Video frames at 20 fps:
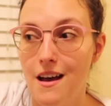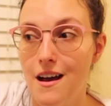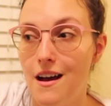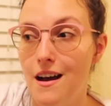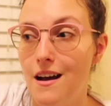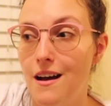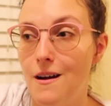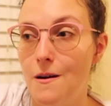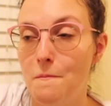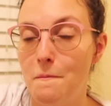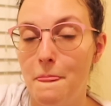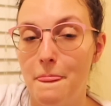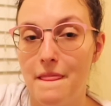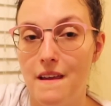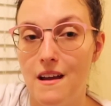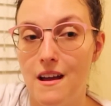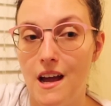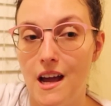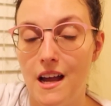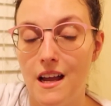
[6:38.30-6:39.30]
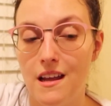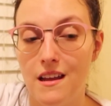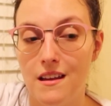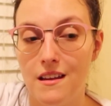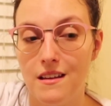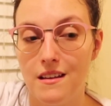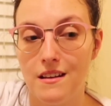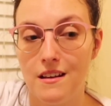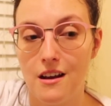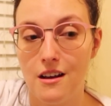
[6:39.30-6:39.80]

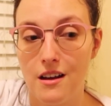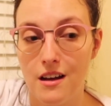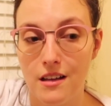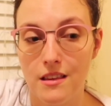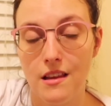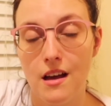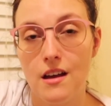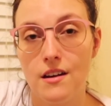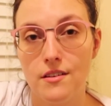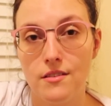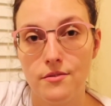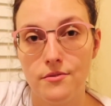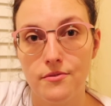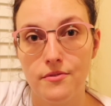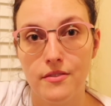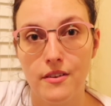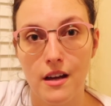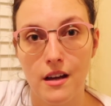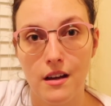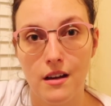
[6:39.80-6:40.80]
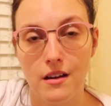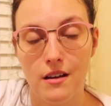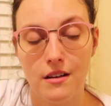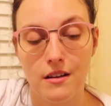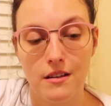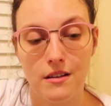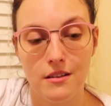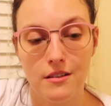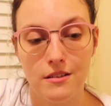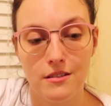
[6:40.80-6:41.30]
I got a lot
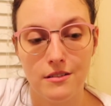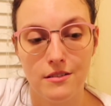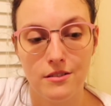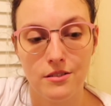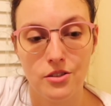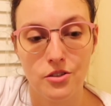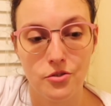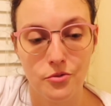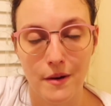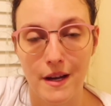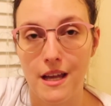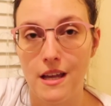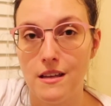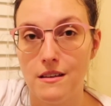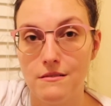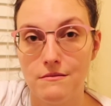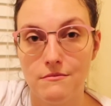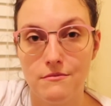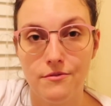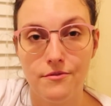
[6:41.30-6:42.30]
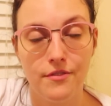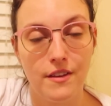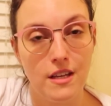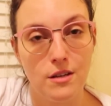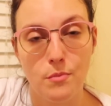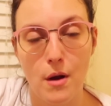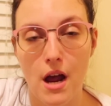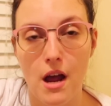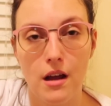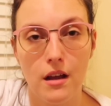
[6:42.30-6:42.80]
of great
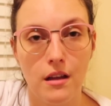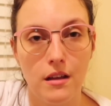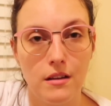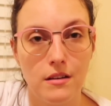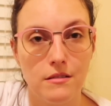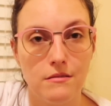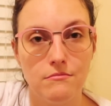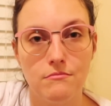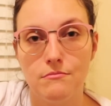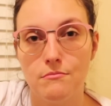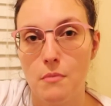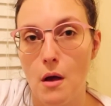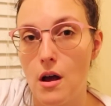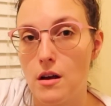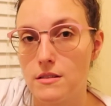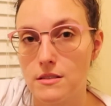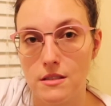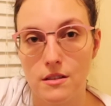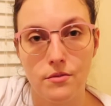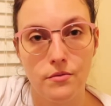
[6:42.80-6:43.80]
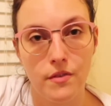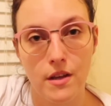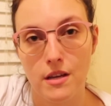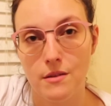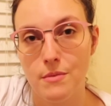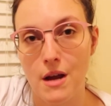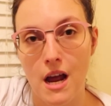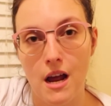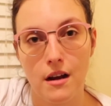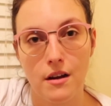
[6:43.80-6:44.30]
feedback and positive
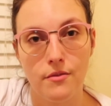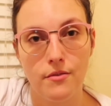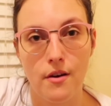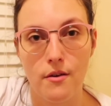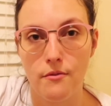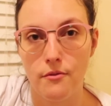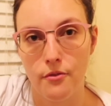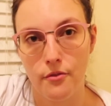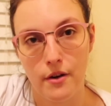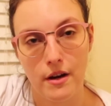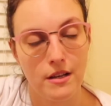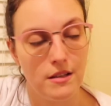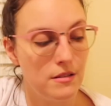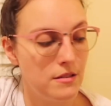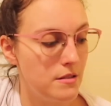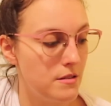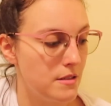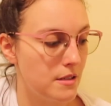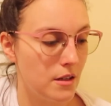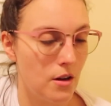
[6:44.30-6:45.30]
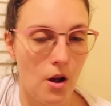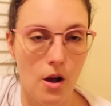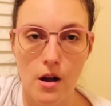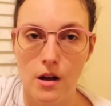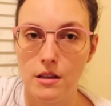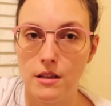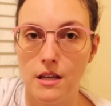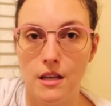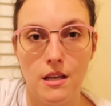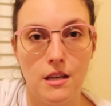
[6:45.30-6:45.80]
feedback from friends and
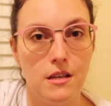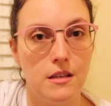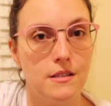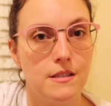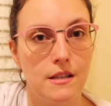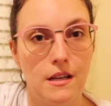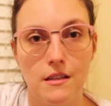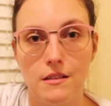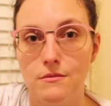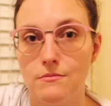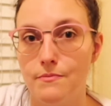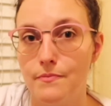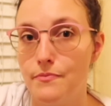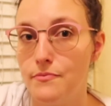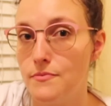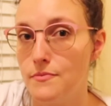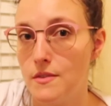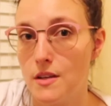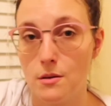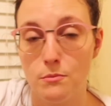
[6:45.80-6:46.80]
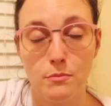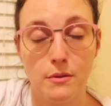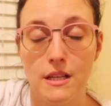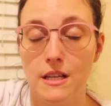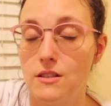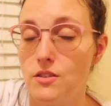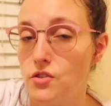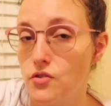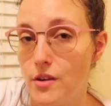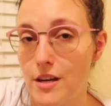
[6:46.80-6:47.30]
colleagues and
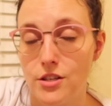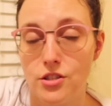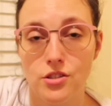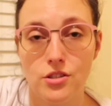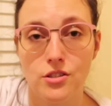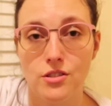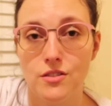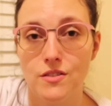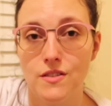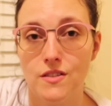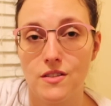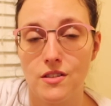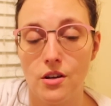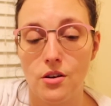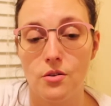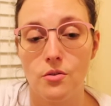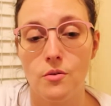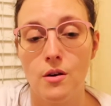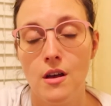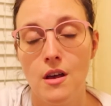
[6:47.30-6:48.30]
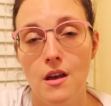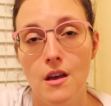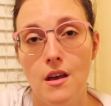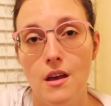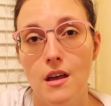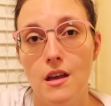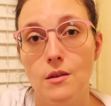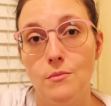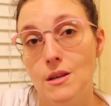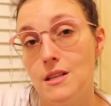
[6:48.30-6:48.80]
complete strangers. So
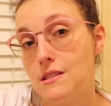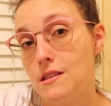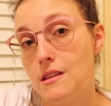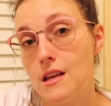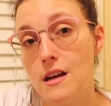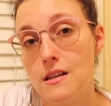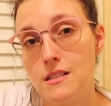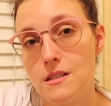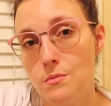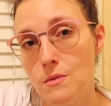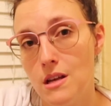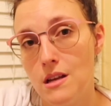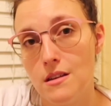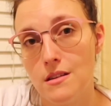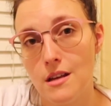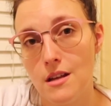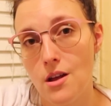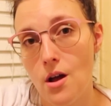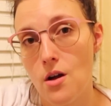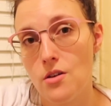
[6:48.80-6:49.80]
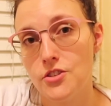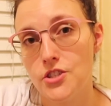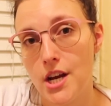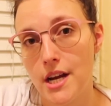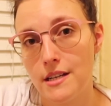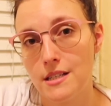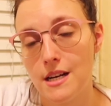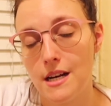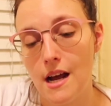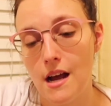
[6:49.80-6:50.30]
it means a lot to me that y'all
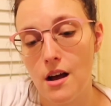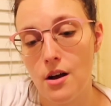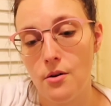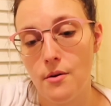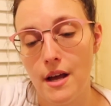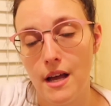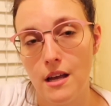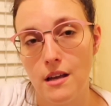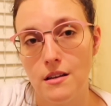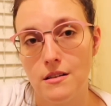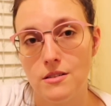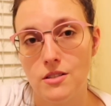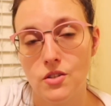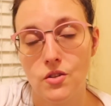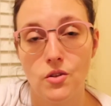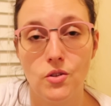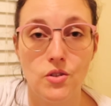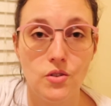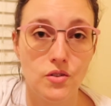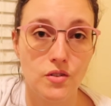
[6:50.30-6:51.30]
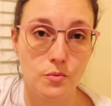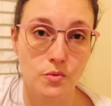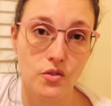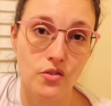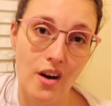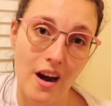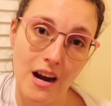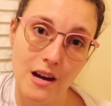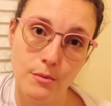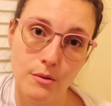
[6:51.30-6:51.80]
checked it out, and to the new
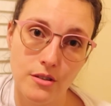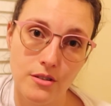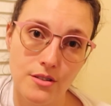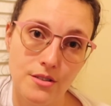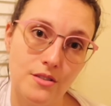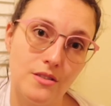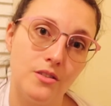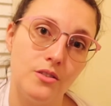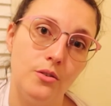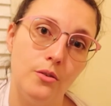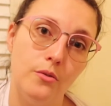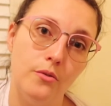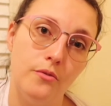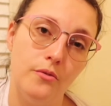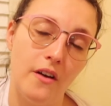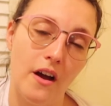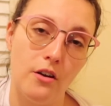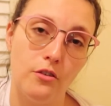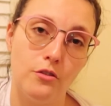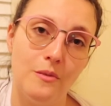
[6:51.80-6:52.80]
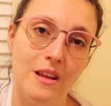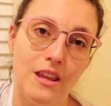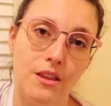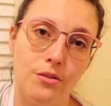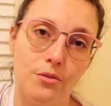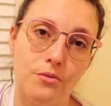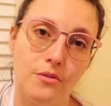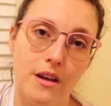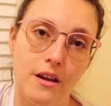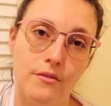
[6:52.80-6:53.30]
subscribers who found me
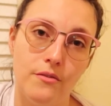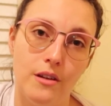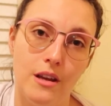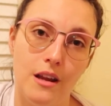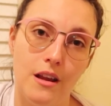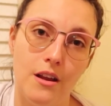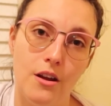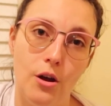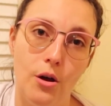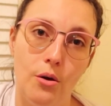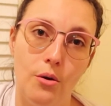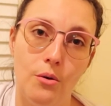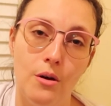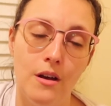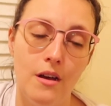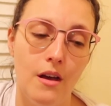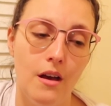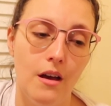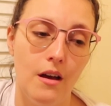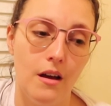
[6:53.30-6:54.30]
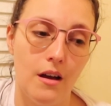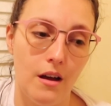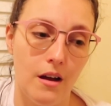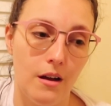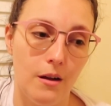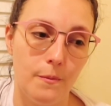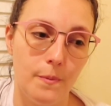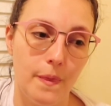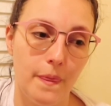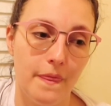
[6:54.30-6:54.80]
through that video.
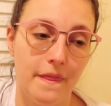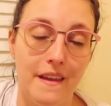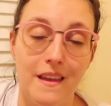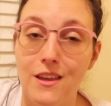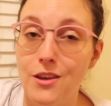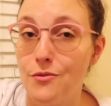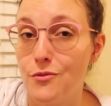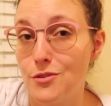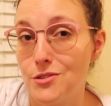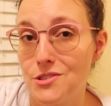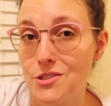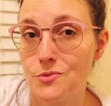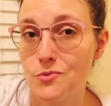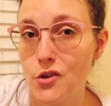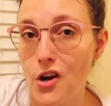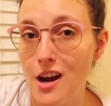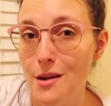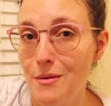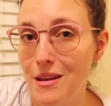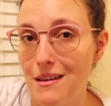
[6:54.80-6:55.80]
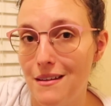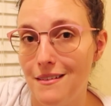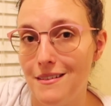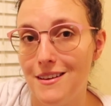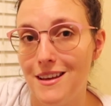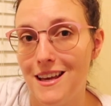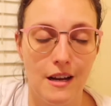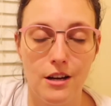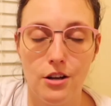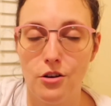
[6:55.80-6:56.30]
Thank you for
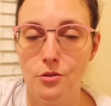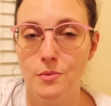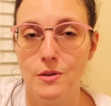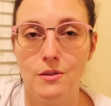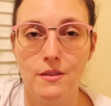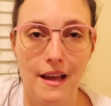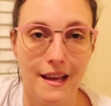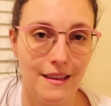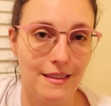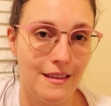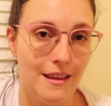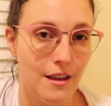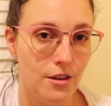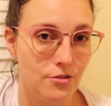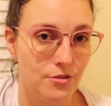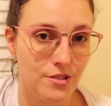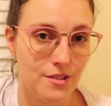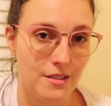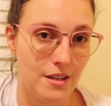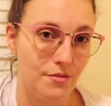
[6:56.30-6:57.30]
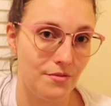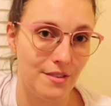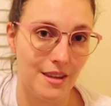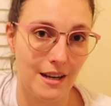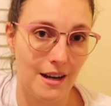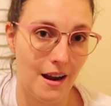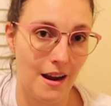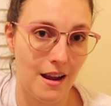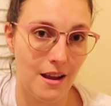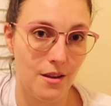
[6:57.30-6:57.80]
subscribing. I hope you like the other stuff
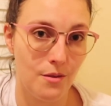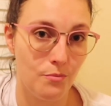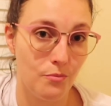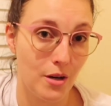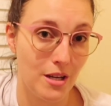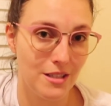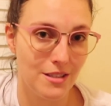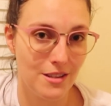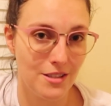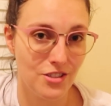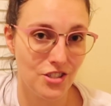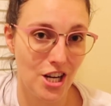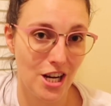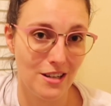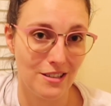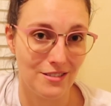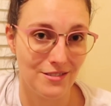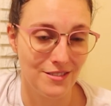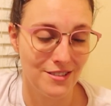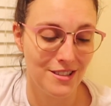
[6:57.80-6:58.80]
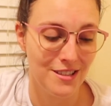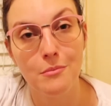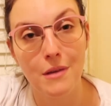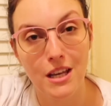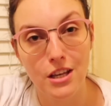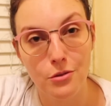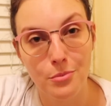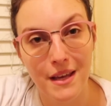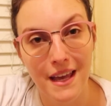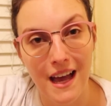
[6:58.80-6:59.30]
that I bring to this channel.
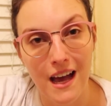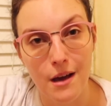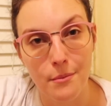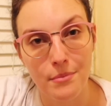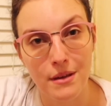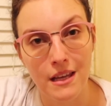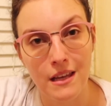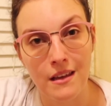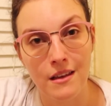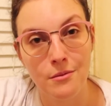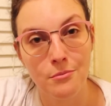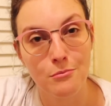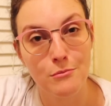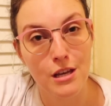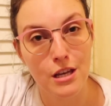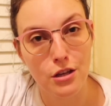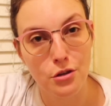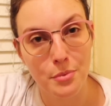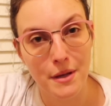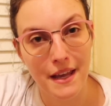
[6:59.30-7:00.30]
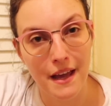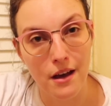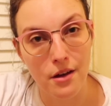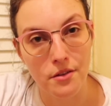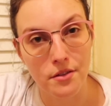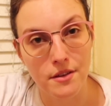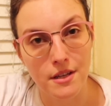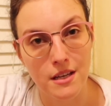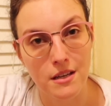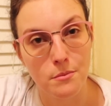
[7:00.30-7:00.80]
May you be happy, may you be
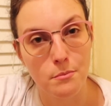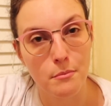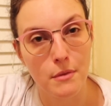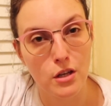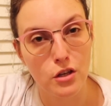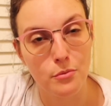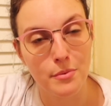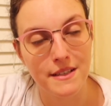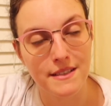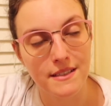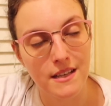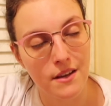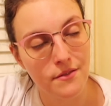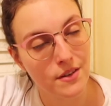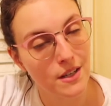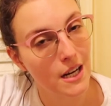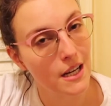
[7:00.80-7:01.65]
healthy, may you be safe and